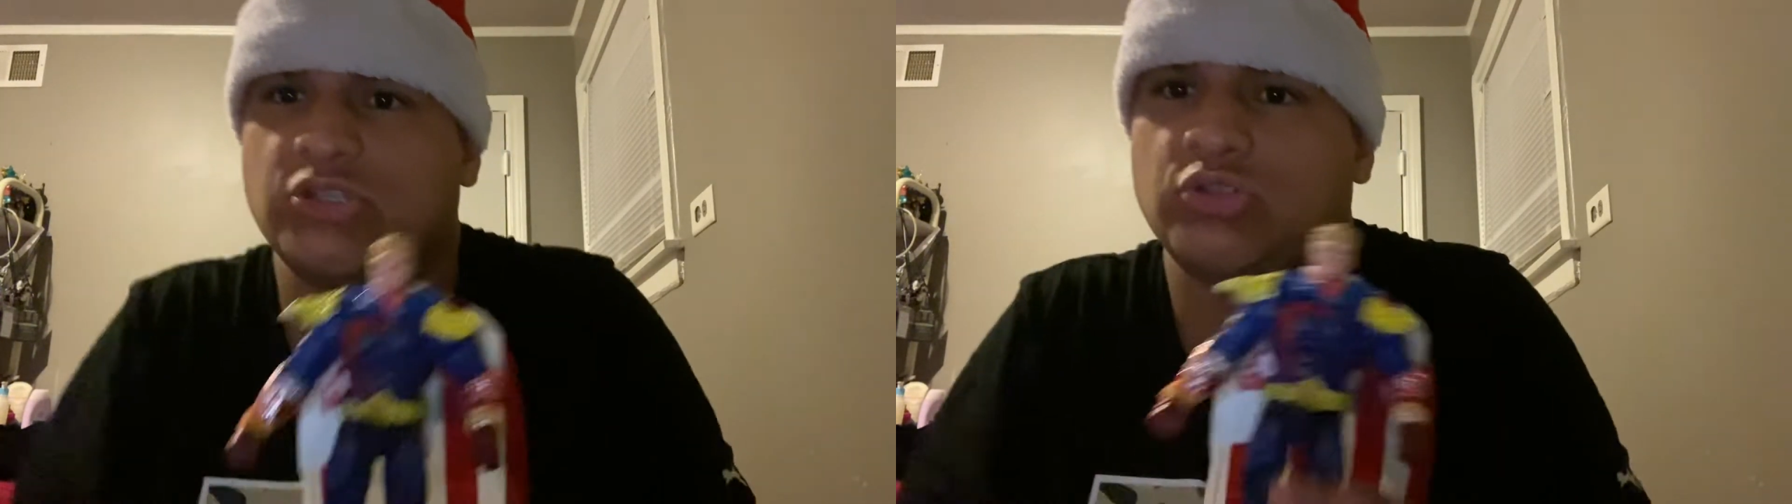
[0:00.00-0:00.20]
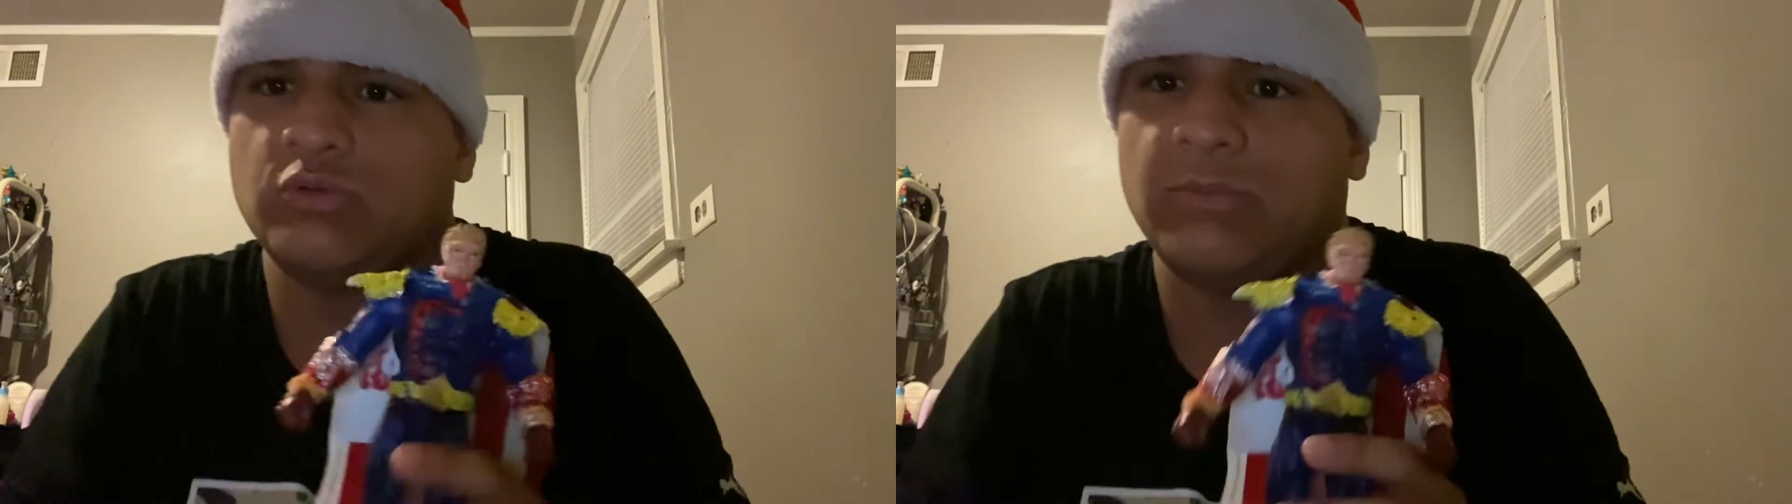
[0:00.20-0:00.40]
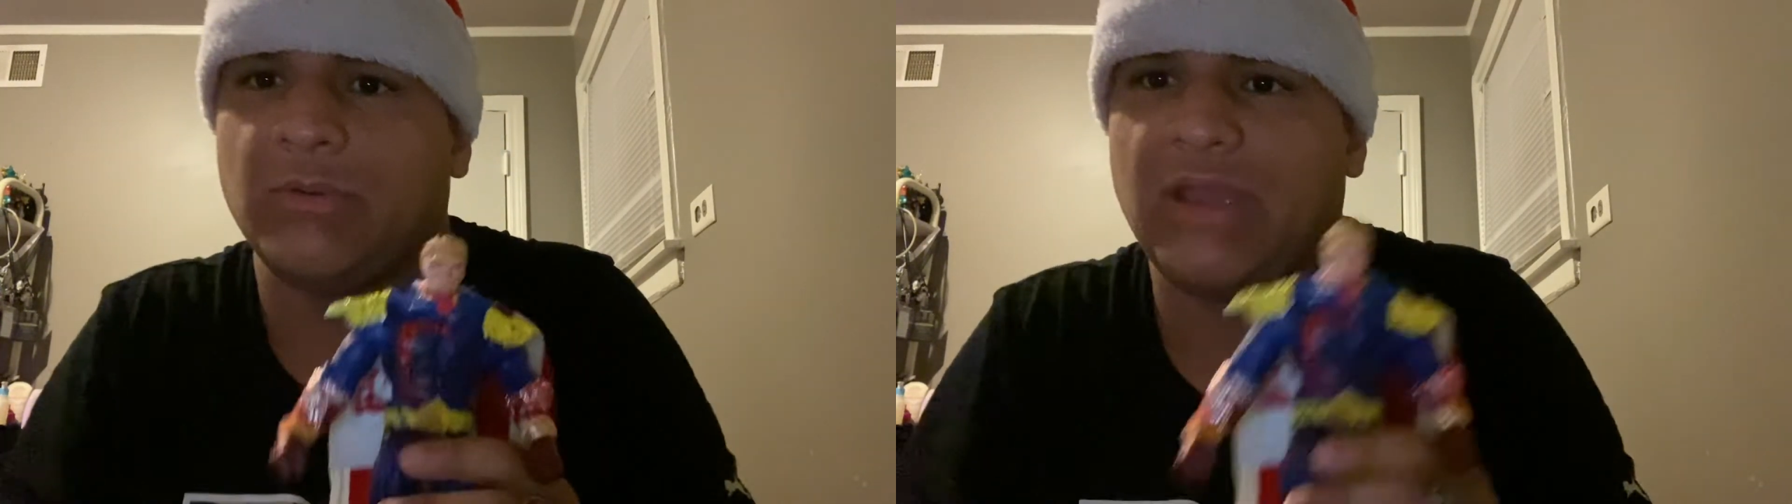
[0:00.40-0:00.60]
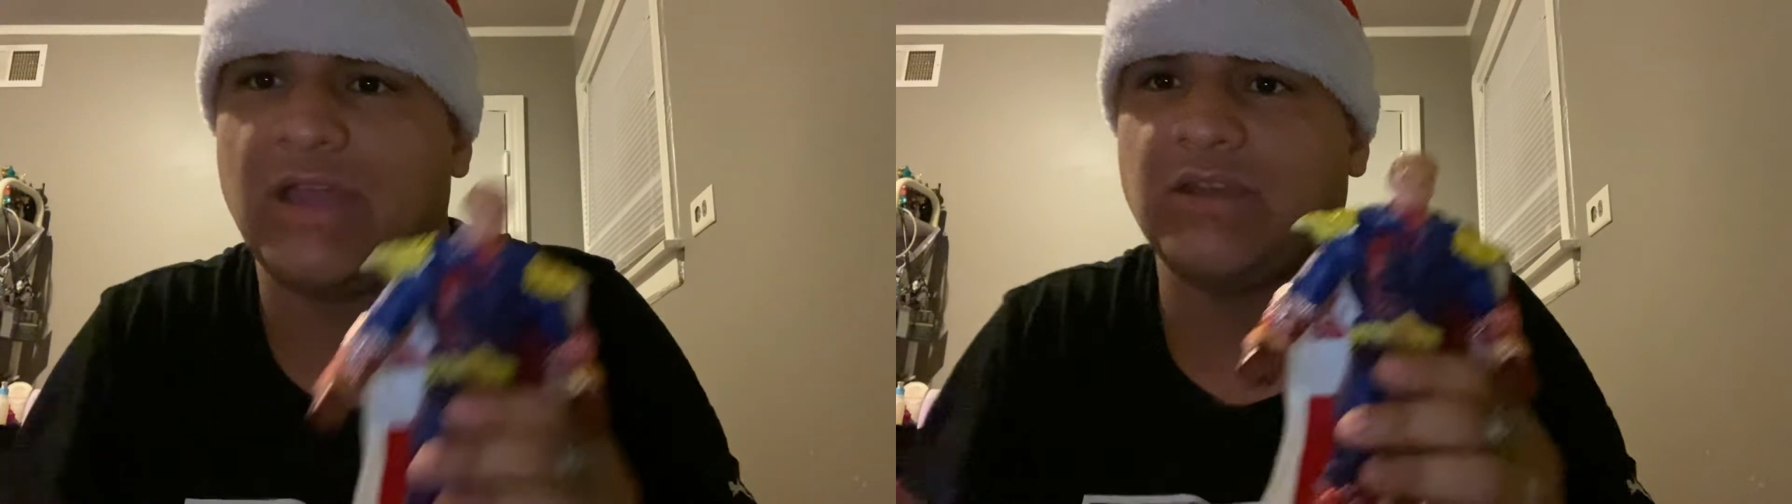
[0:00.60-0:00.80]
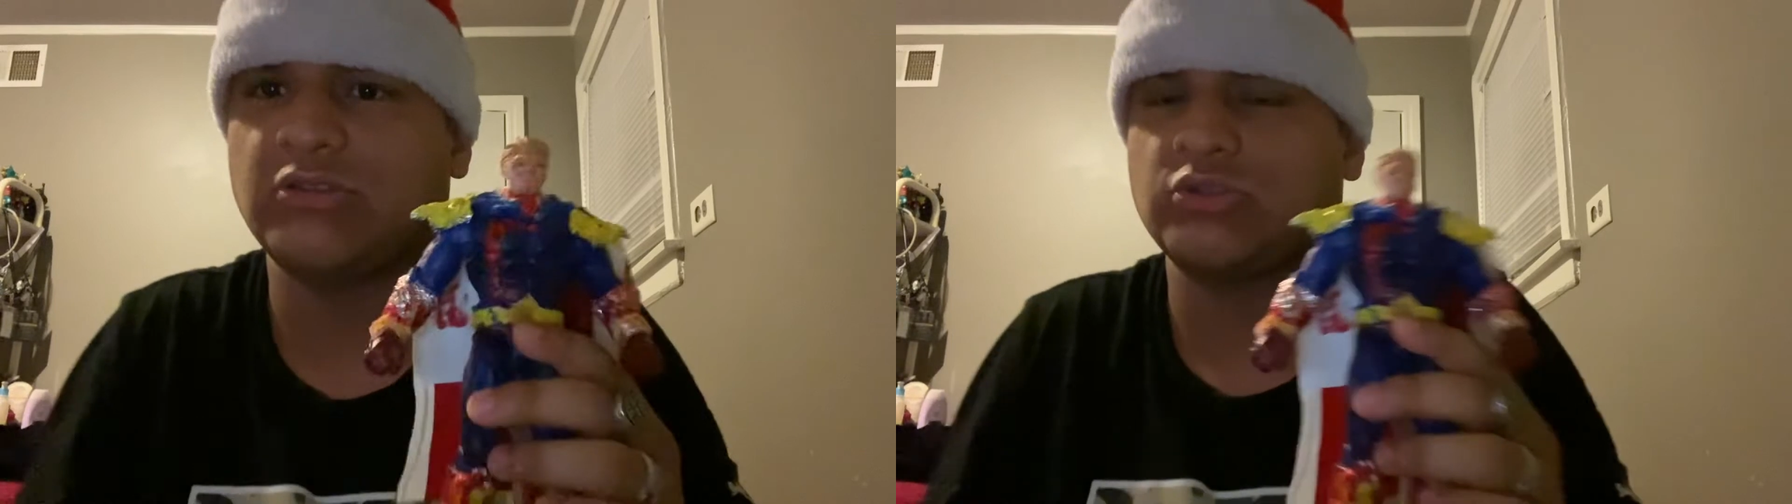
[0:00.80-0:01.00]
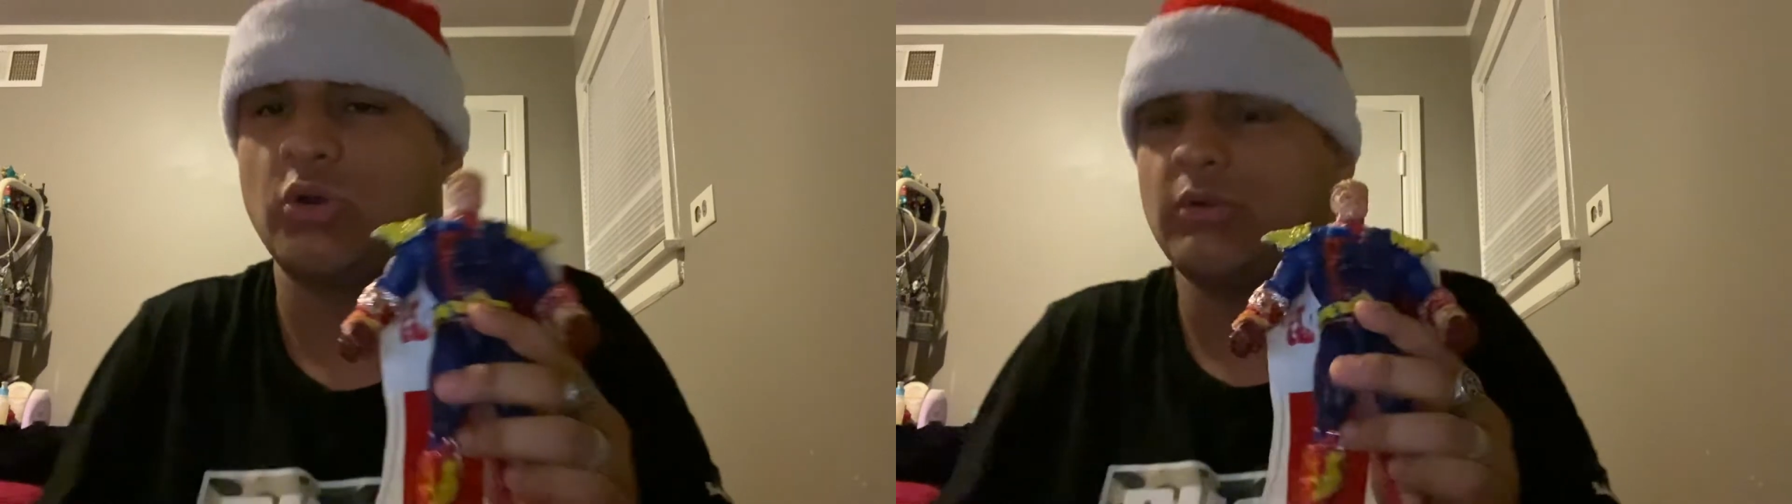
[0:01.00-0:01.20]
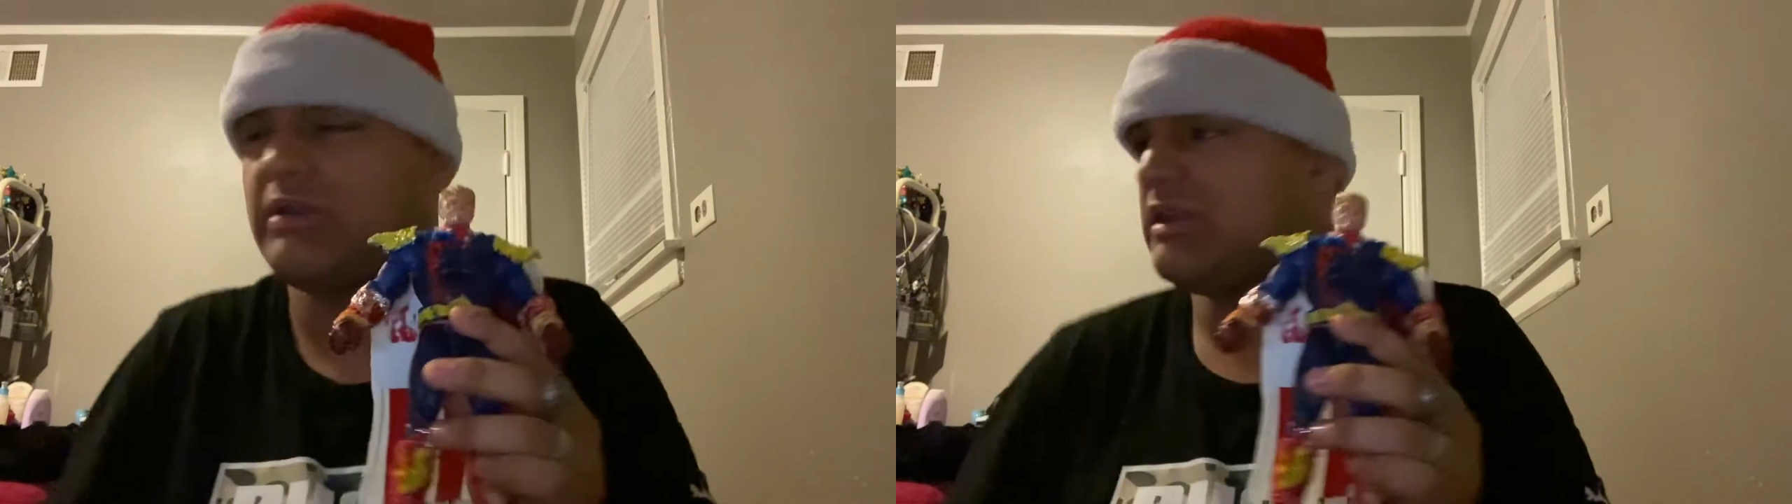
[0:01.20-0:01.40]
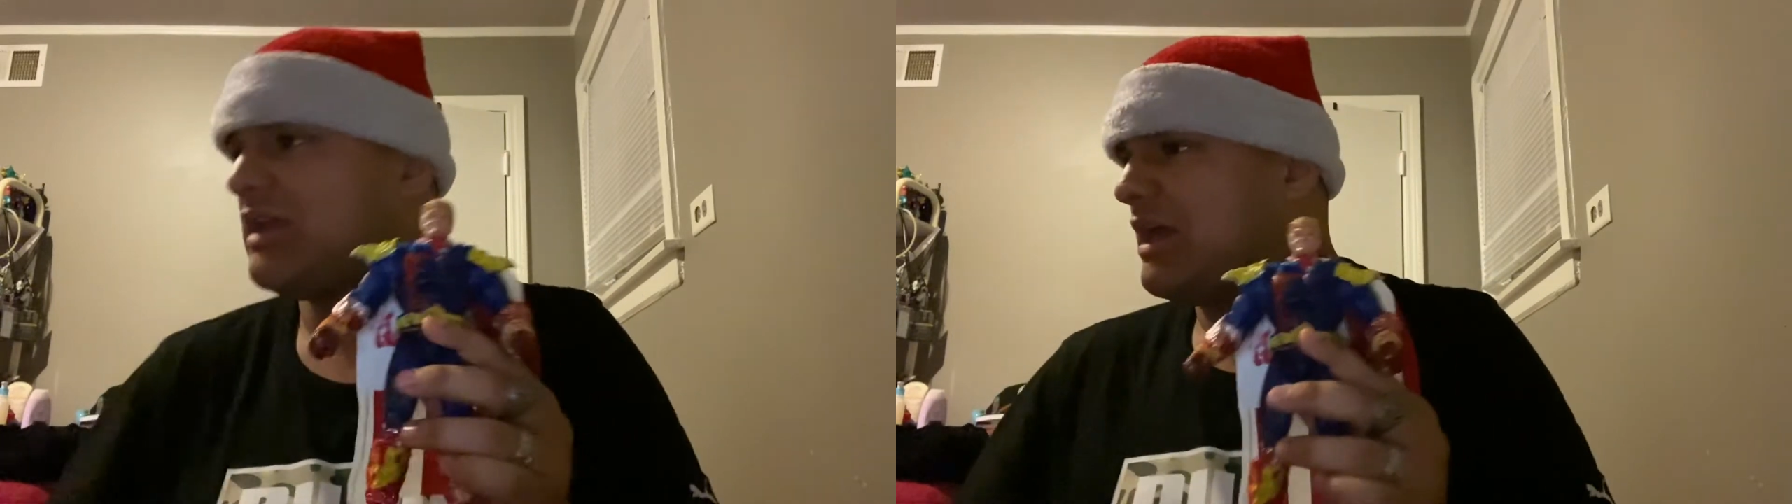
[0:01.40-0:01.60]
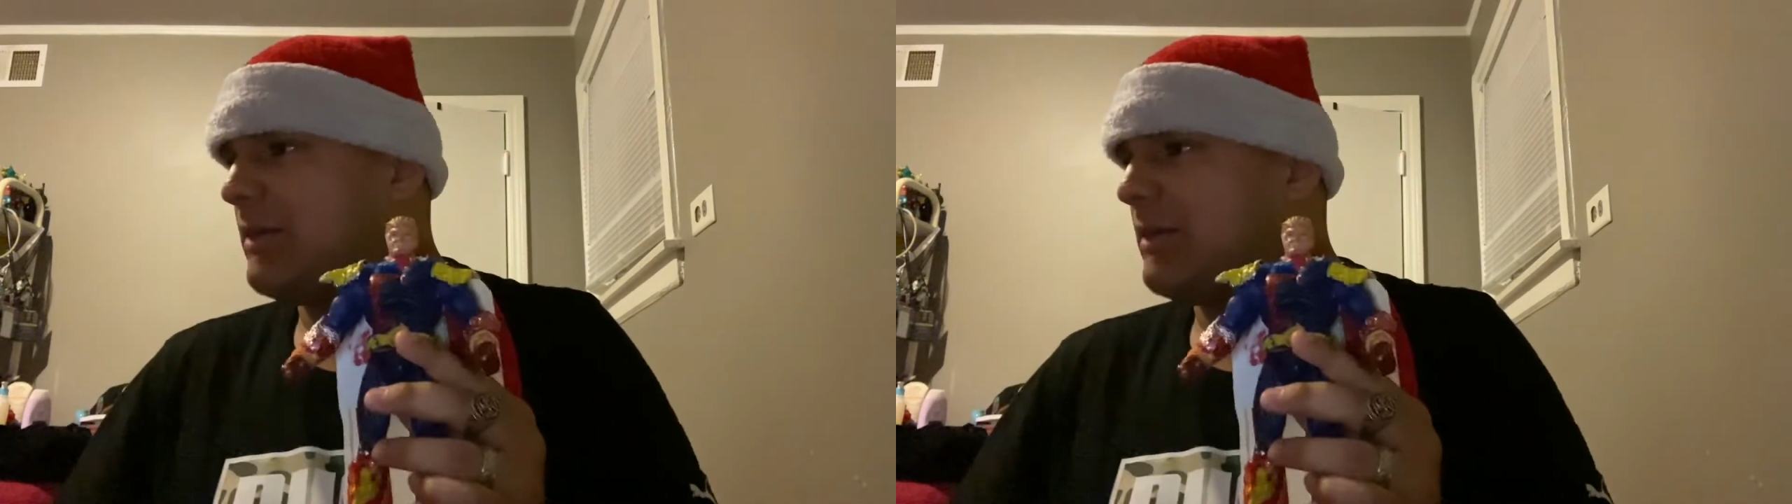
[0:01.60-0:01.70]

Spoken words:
Superman story,